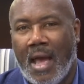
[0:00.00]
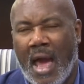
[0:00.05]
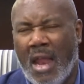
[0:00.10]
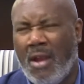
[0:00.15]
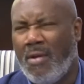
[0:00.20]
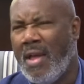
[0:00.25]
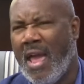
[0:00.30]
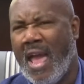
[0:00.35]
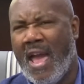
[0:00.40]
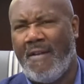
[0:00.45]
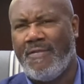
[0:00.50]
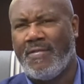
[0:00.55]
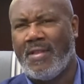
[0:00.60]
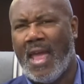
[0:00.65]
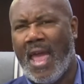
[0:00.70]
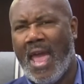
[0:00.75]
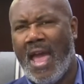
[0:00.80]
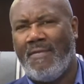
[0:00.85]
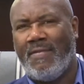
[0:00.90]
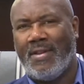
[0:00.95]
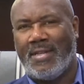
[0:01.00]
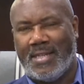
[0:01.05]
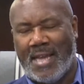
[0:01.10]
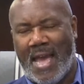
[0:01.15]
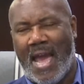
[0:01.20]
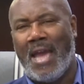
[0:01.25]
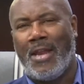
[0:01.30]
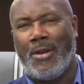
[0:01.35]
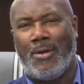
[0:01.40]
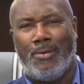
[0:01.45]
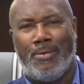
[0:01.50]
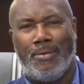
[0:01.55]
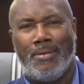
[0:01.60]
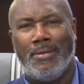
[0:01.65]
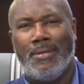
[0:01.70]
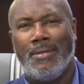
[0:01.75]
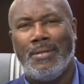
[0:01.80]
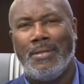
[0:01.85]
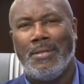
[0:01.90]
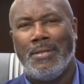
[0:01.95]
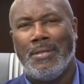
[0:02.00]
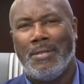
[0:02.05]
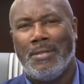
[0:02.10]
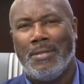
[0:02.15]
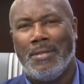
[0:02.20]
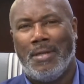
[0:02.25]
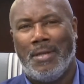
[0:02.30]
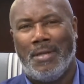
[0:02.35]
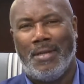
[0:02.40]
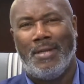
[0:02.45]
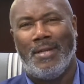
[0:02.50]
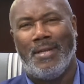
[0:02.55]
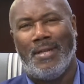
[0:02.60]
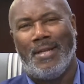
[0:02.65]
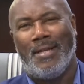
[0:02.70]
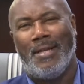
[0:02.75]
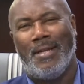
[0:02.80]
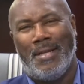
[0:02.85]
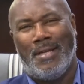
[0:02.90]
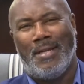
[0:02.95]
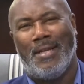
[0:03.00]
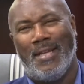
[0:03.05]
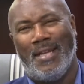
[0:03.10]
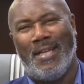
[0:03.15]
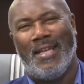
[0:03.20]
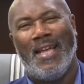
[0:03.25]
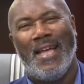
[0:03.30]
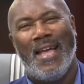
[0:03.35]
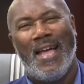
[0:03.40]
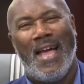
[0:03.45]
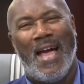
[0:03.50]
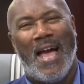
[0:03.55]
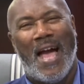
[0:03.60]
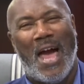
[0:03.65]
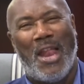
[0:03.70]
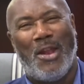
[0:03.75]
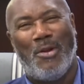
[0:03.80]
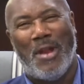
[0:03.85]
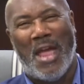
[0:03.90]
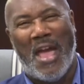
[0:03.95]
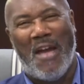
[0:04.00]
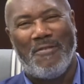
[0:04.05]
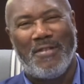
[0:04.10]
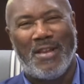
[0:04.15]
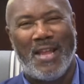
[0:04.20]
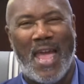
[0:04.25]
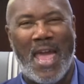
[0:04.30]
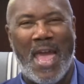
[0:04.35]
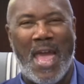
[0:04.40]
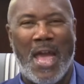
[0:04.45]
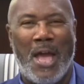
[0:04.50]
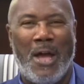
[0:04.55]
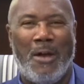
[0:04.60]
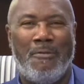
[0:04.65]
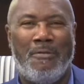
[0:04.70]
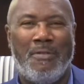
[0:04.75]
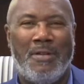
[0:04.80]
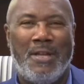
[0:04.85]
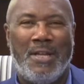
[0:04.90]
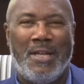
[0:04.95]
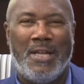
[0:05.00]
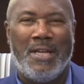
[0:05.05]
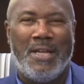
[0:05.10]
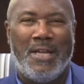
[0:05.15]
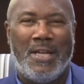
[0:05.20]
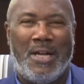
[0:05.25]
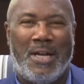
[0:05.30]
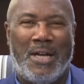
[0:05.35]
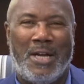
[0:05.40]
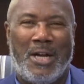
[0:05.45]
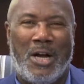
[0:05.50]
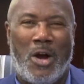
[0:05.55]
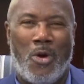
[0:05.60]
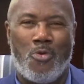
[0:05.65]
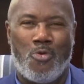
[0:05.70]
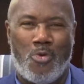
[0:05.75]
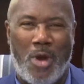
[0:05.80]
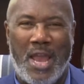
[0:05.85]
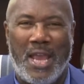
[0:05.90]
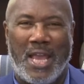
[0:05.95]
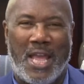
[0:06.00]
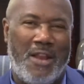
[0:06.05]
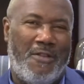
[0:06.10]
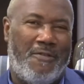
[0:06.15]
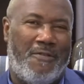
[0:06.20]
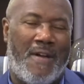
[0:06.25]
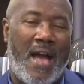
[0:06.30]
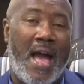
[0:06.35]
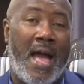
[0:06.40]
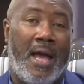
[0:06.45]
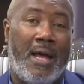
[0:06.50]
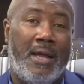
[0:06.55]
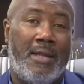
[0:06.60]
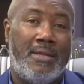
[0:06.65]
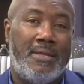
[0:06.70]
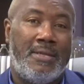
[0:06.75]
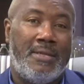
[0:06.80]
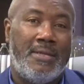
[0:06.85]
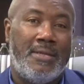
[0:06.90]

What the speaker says: I don't have to have a title. I don't have to have a rank and file.